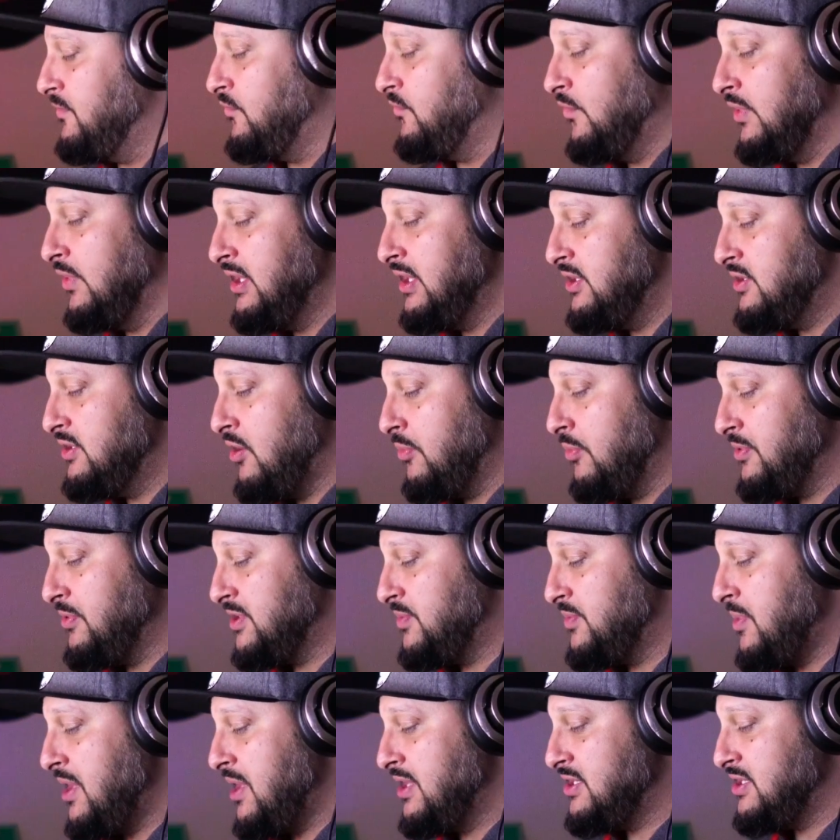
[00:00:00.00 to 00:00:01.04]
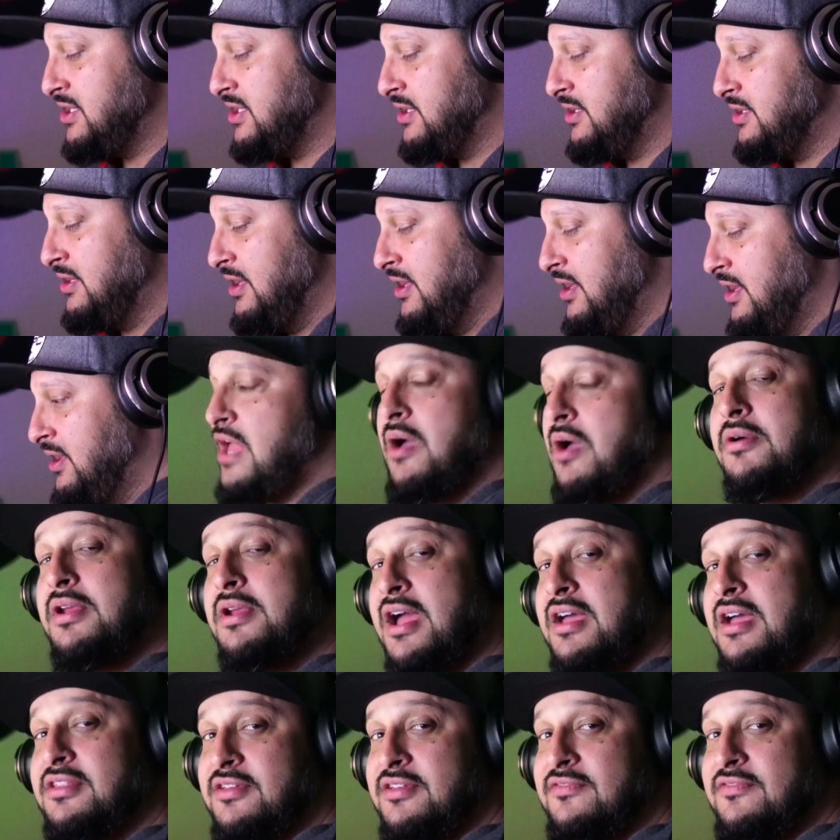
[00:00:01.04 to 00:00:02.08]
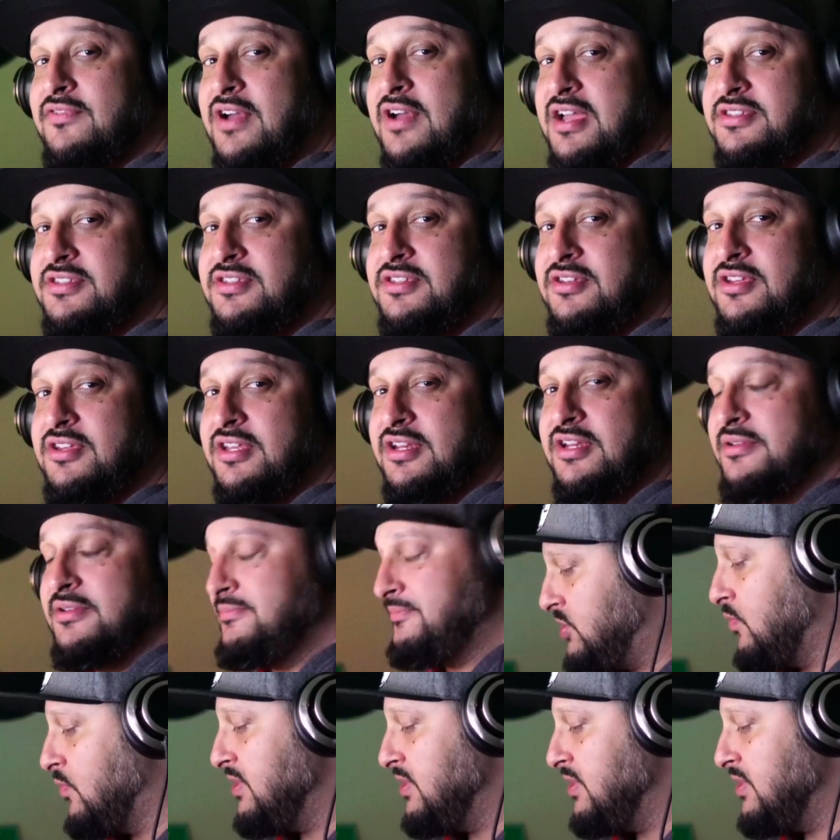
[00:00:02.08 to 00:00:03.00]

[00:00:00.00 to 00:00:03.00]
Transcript: Really dope expansion. I would highly advise you get it.